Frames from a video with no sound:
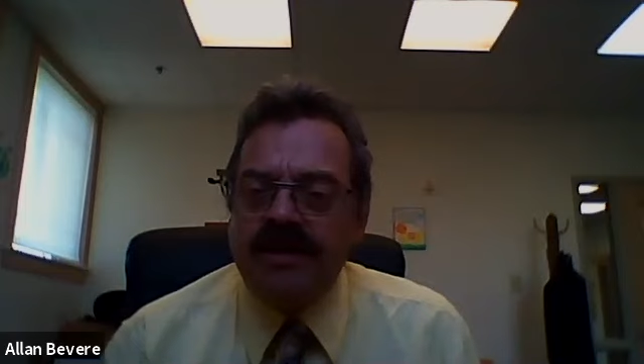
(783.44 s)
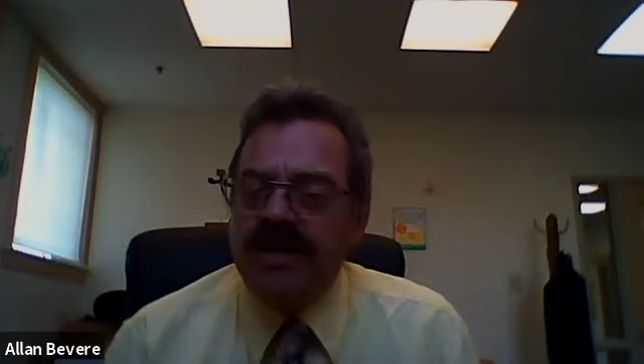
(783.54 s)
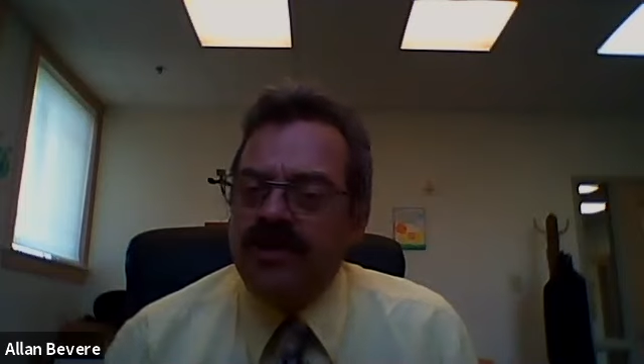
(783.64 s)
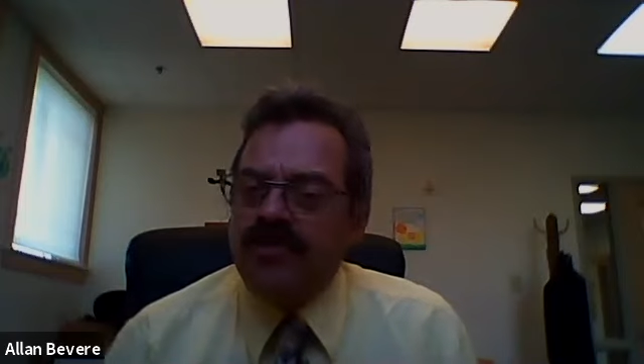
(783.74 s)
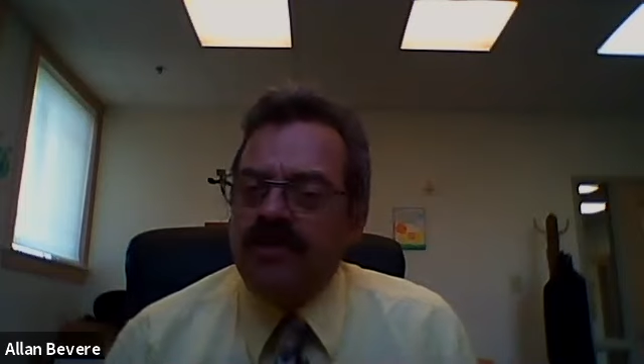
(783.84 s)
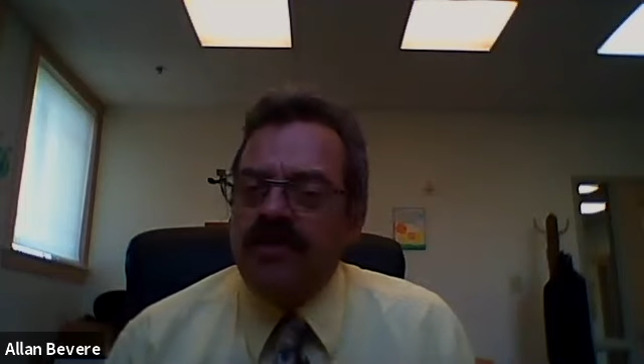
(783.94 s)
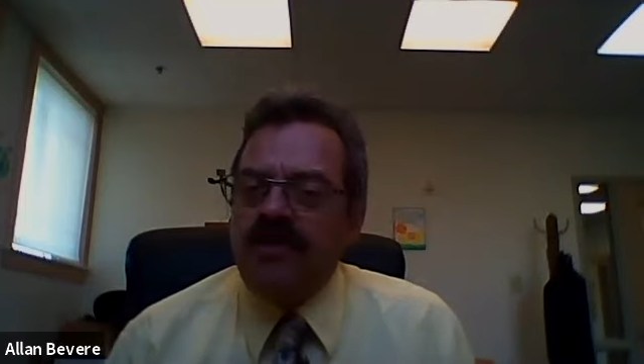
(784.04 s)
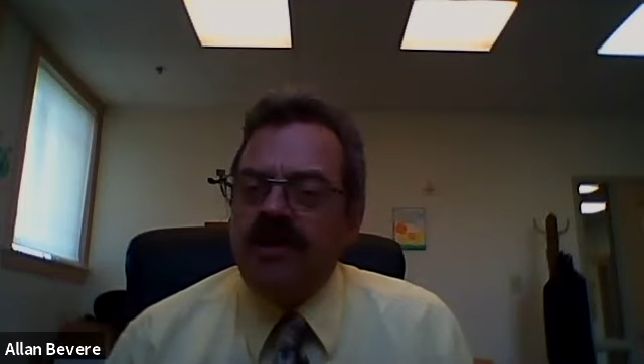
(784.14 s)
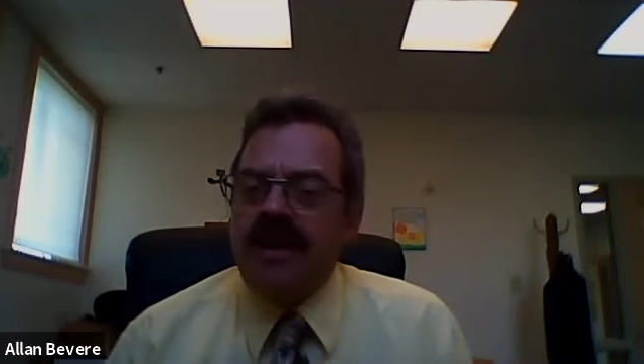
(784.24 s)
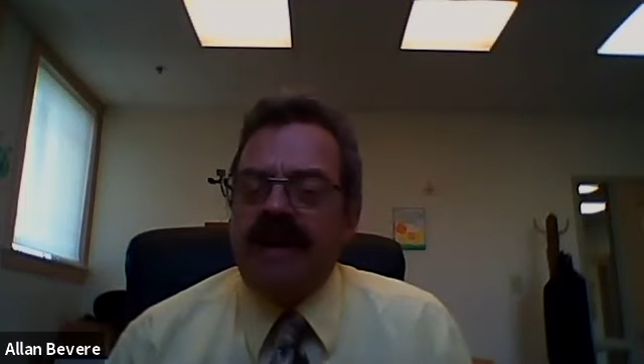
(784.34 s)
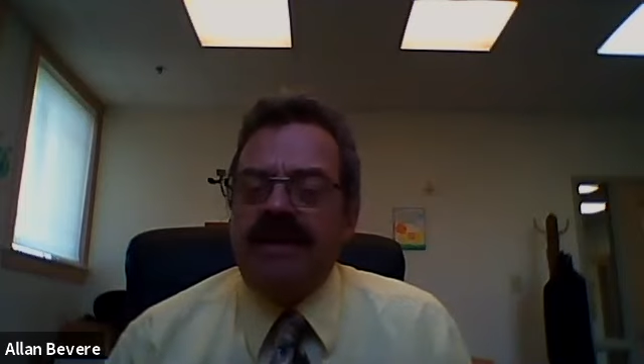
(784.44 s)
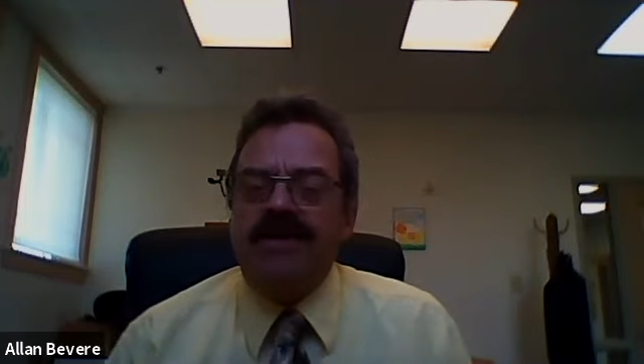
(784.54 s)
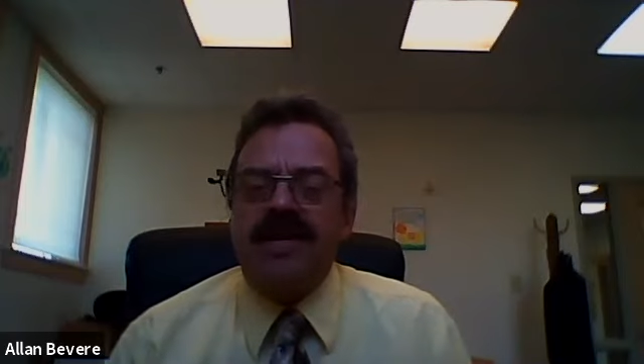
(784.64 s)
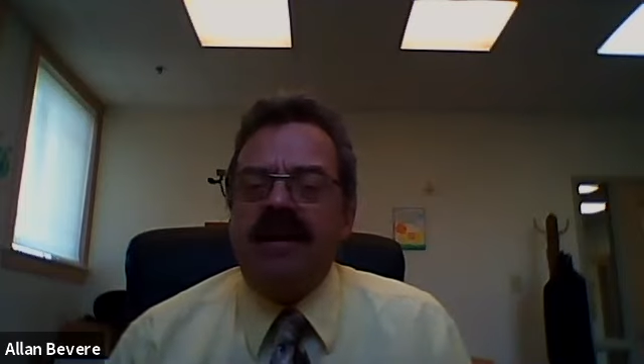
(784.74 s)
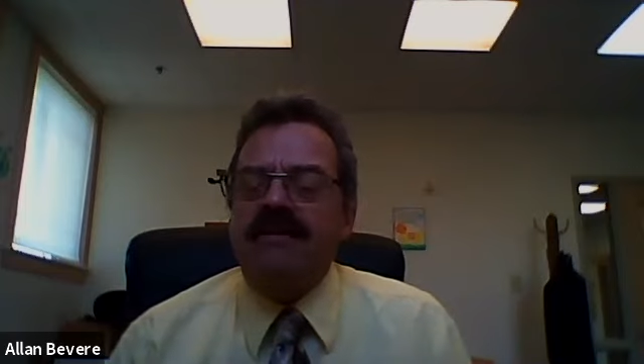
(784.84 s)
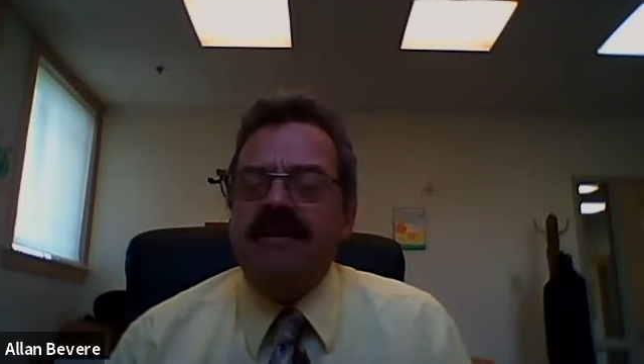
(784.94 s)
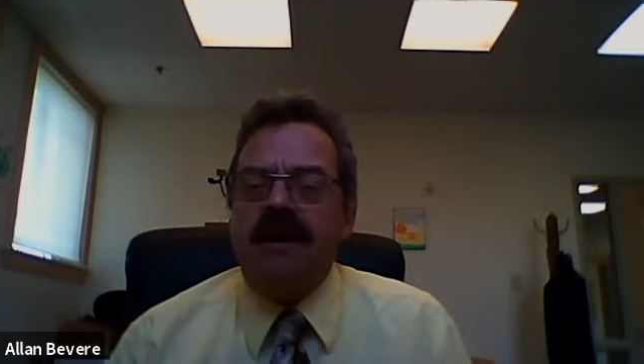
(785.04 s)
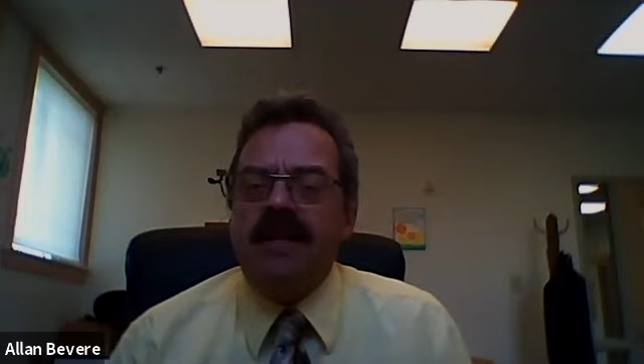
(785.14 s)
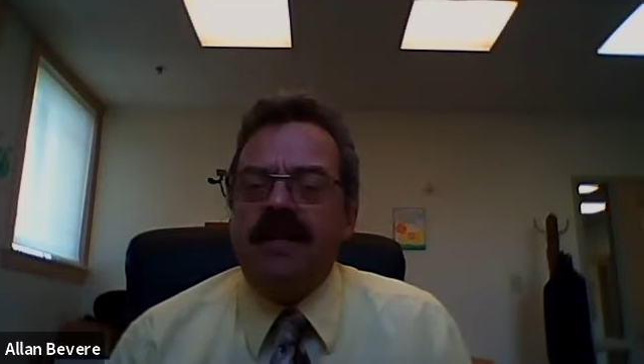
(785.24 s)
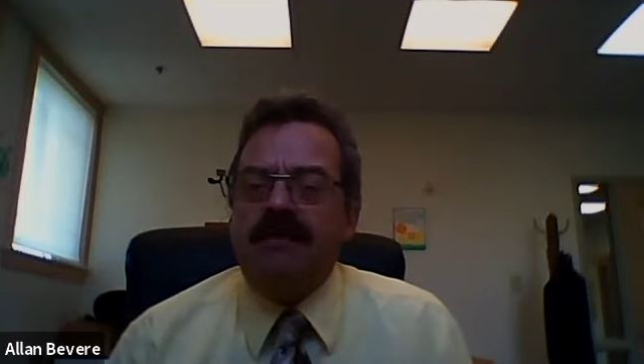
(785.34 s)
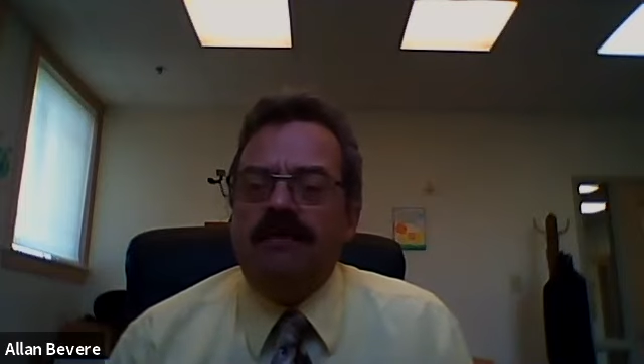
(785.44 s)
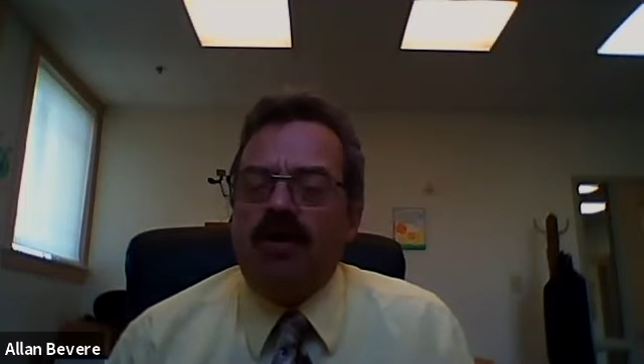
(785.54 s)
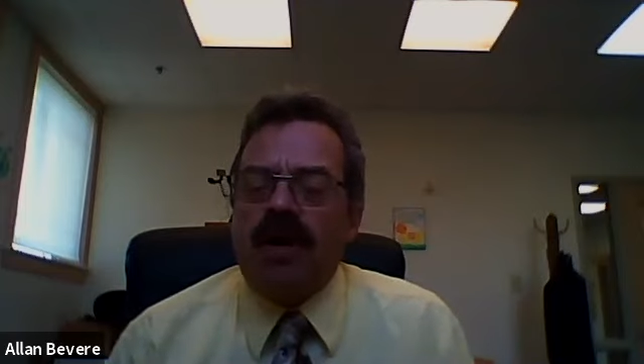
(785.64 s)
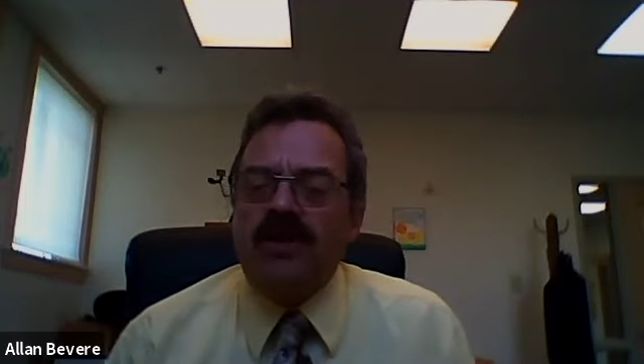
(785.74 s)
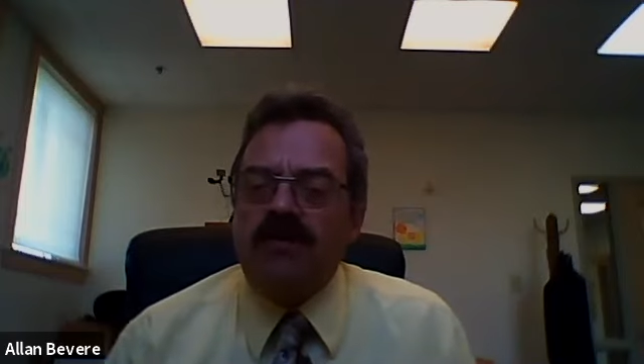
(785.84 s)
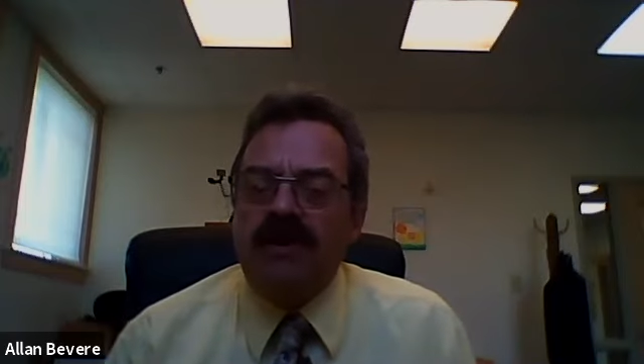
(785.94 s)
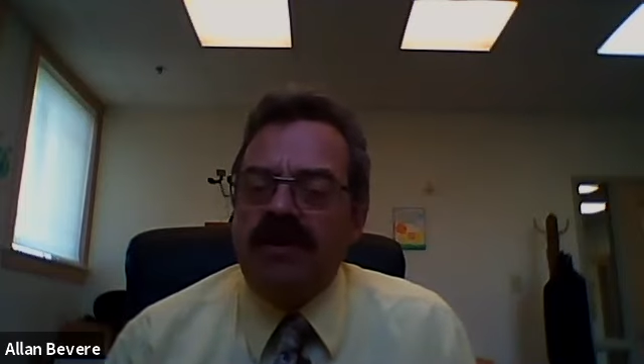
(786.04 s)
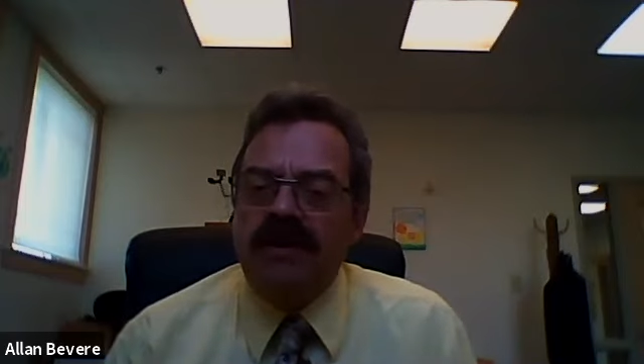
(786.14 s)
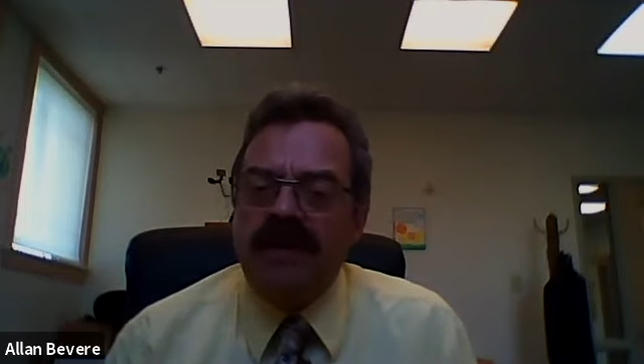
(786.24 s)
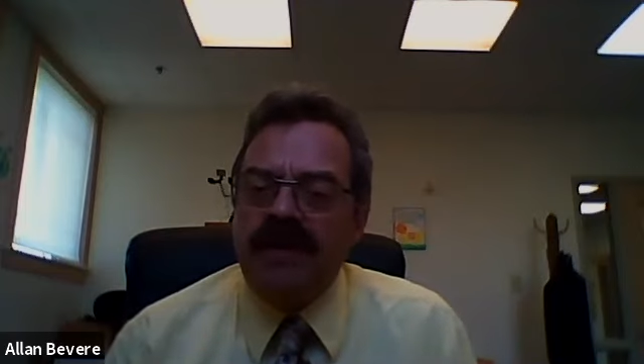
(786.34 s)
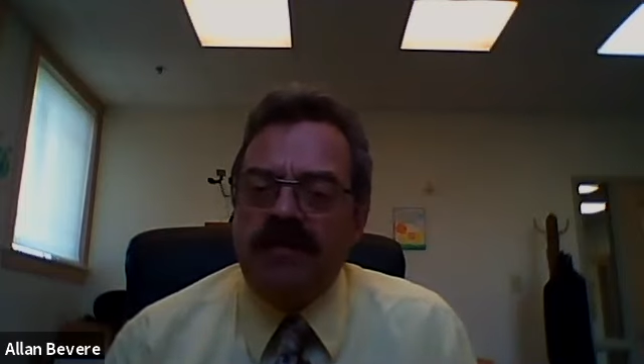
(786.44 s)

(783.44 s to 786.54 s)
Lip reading: is Israel at its economic prosperity,